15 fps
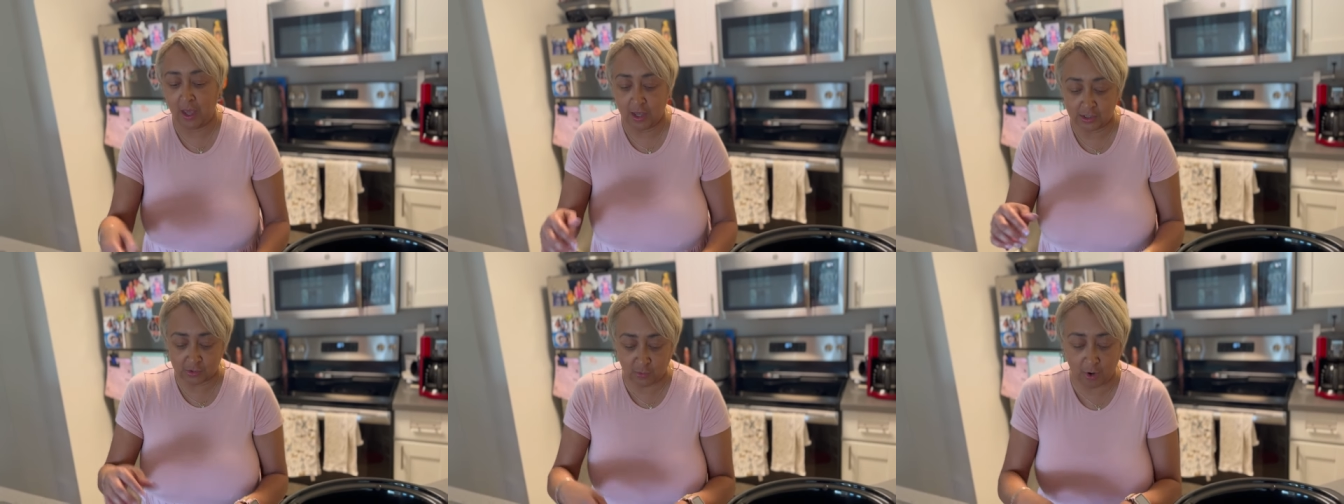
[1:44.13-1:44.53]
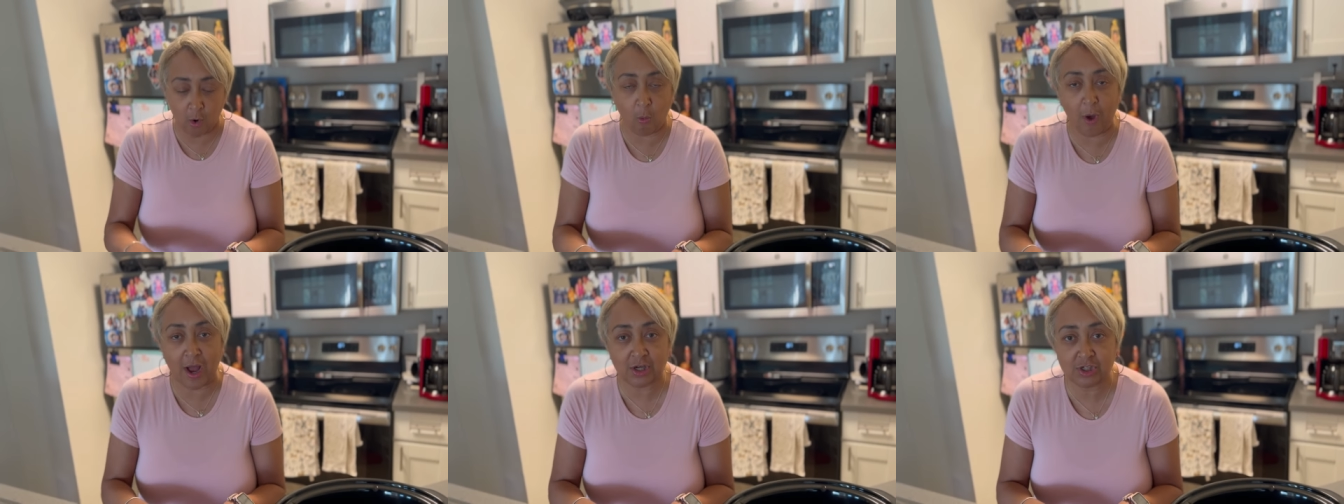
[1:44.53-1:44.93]
So we're
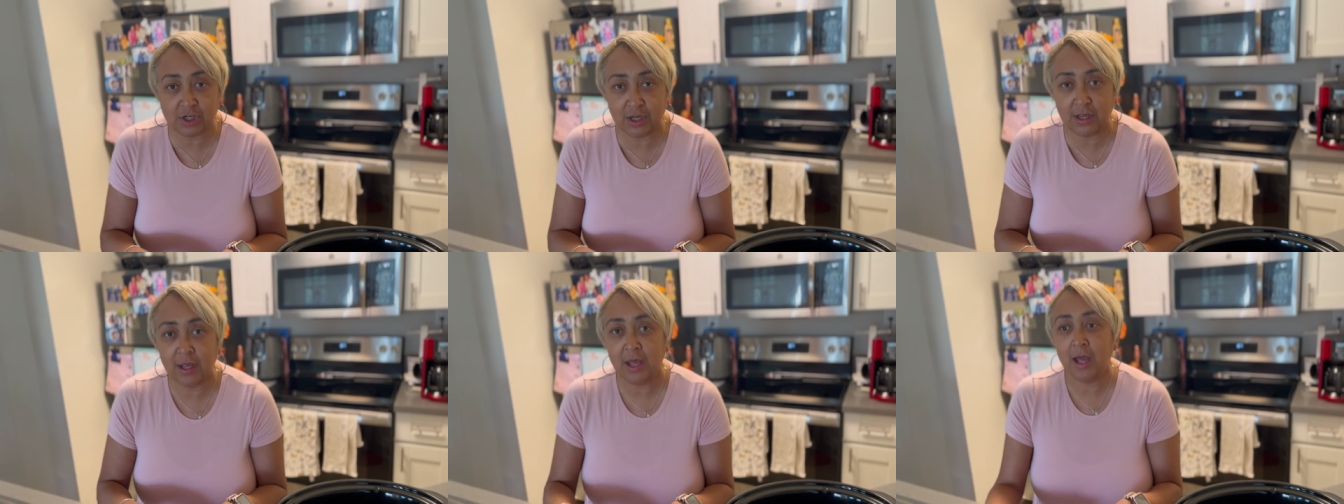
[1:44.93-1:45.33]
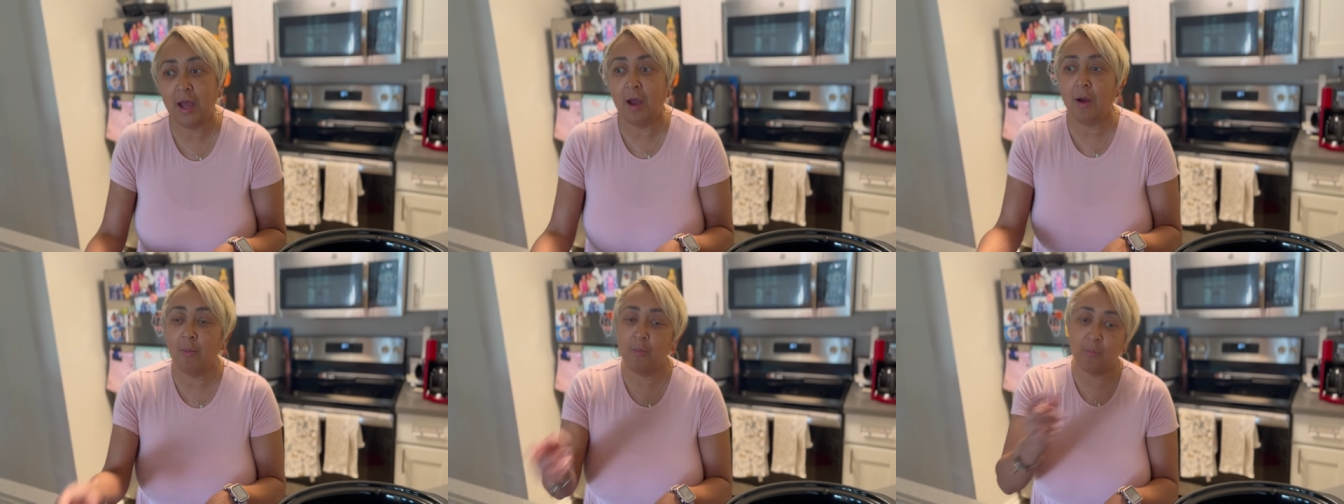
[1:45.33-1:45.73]
gonna wash it,
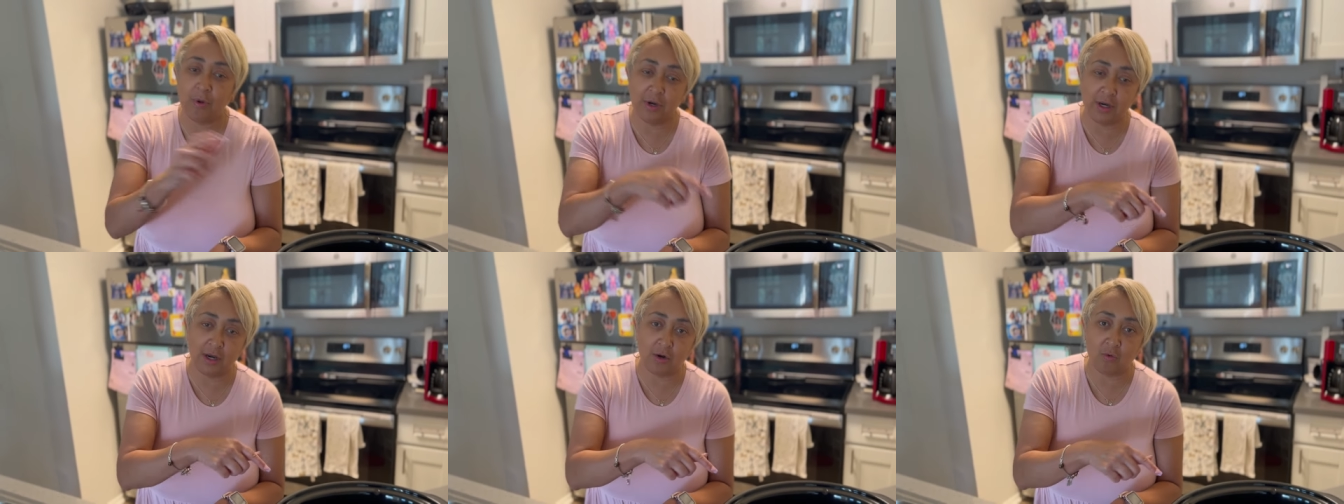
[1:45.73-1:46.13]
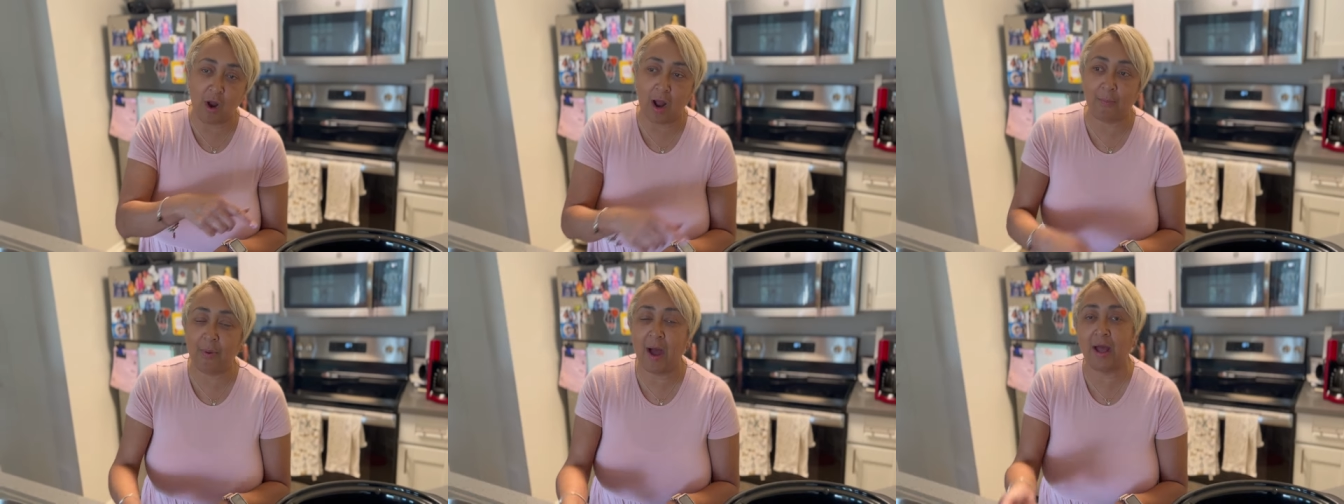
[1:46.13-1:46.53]
put it in a
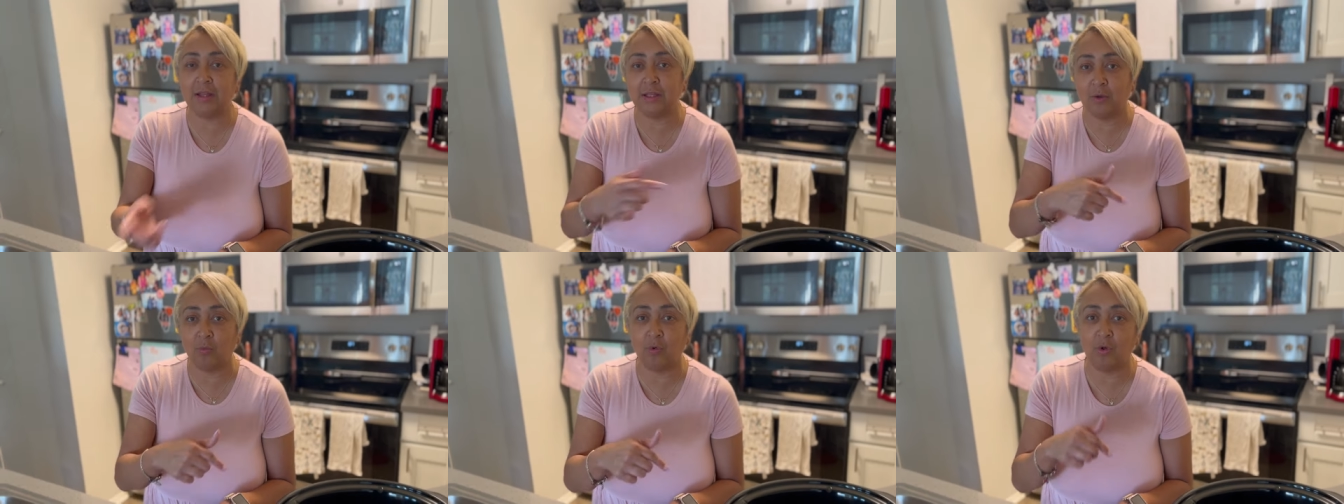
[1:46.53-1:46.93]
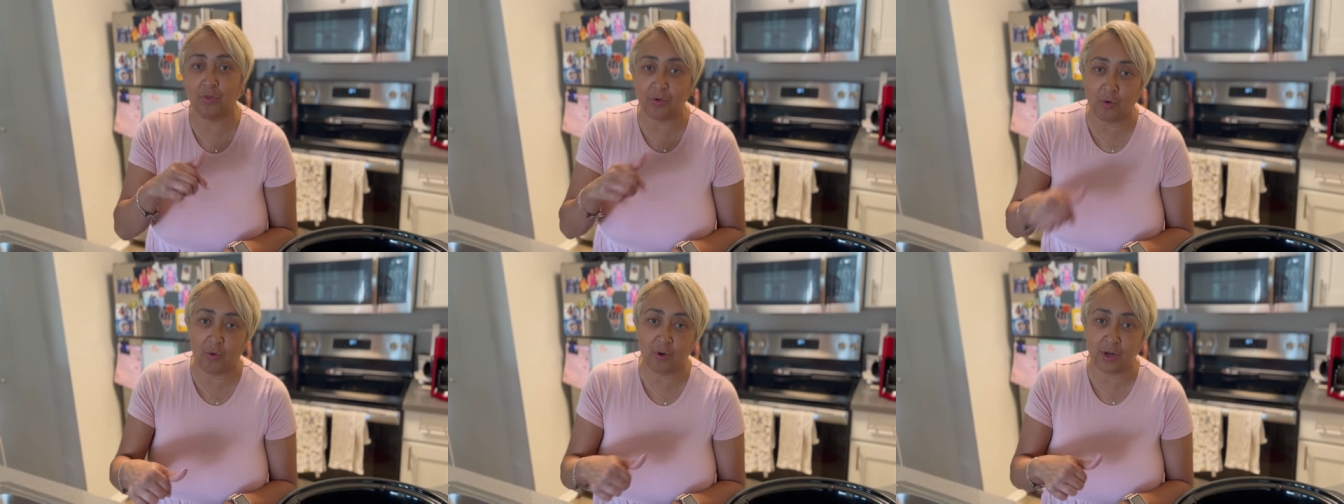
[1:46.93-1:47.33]
crock pot, and then we'll
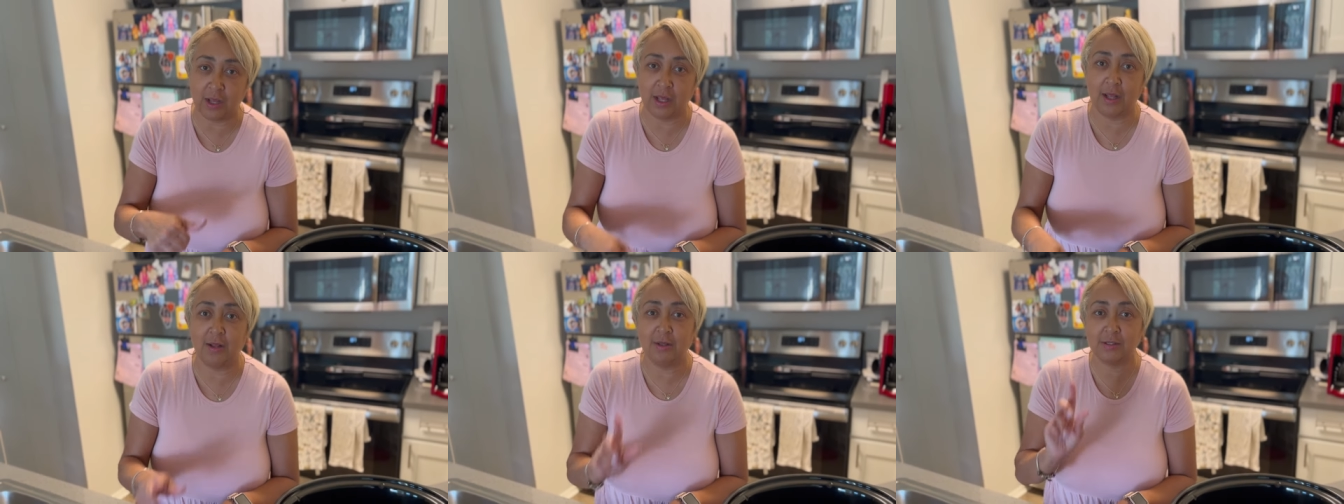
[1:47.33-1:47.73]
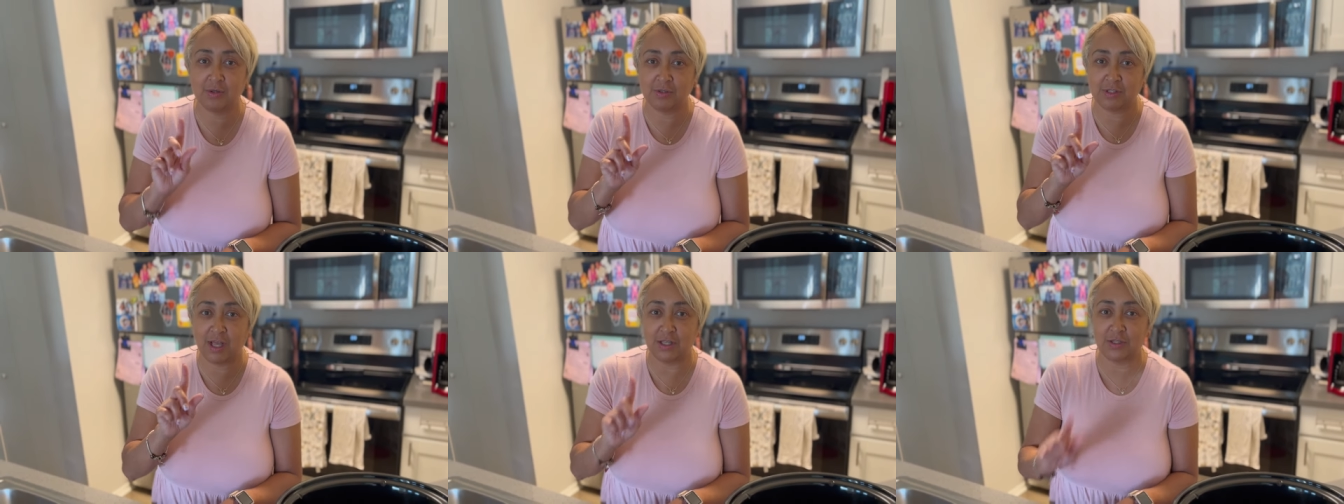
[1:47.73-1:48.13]
throw it in. So
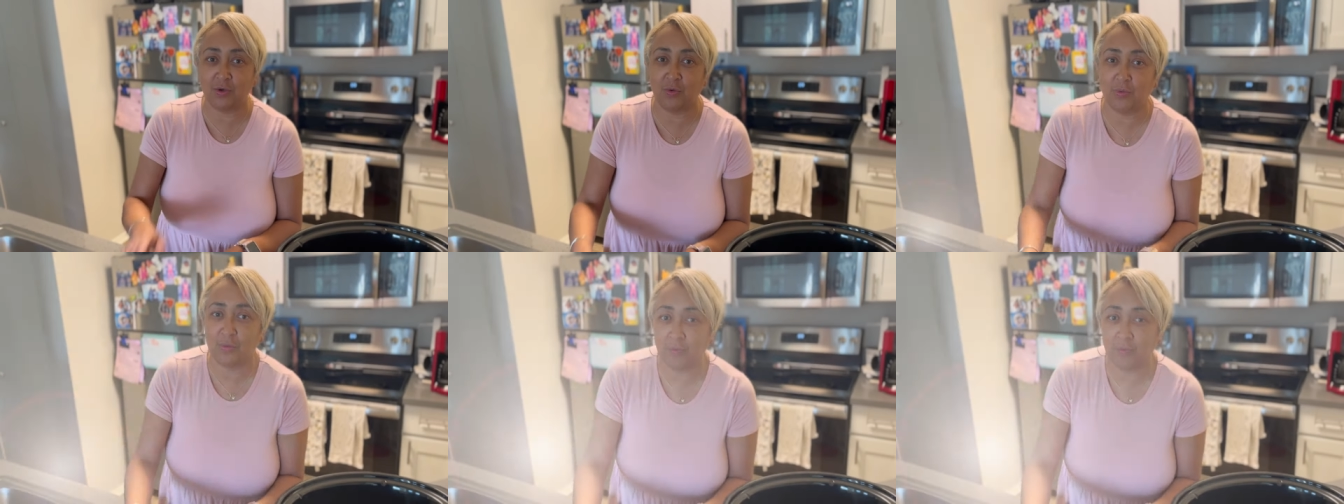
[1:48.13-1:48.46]
stay tuned.